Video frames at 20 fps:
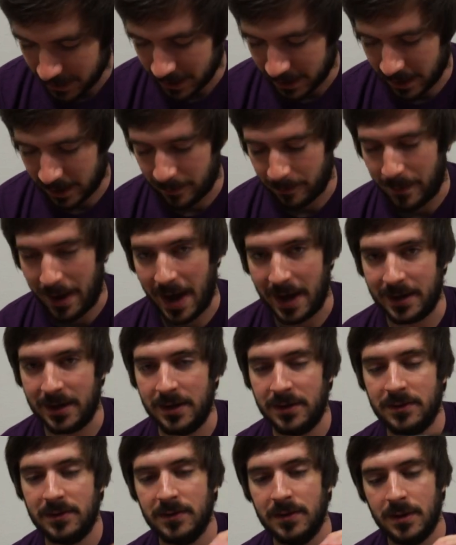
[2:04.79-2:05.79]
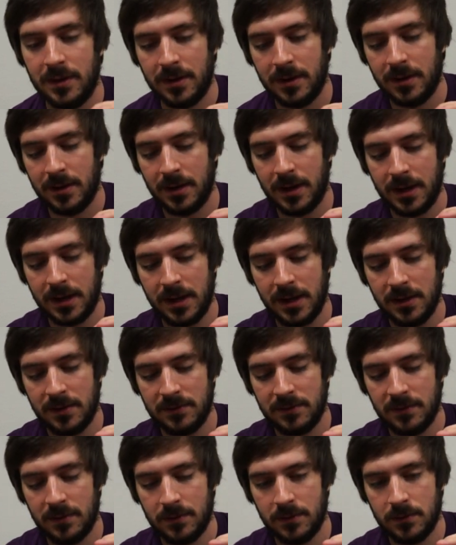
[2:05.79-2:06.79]
Got a magnet. Uh, I
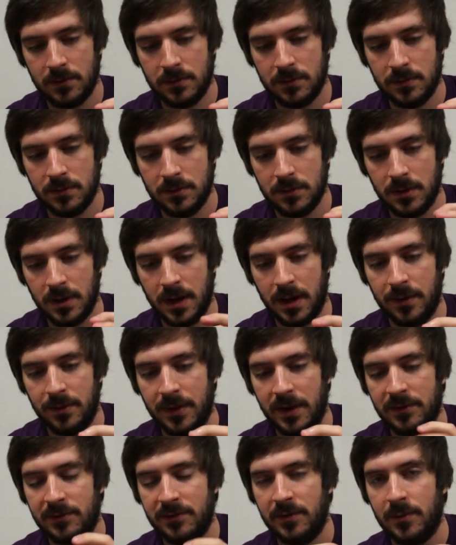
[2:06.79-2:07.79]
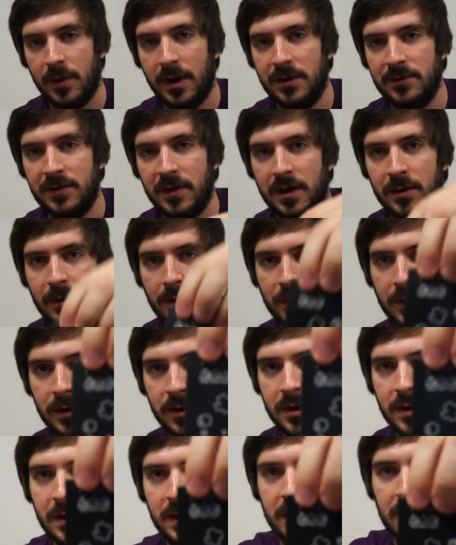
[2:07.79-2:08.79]
can't tell. Ah, that's the right side right there.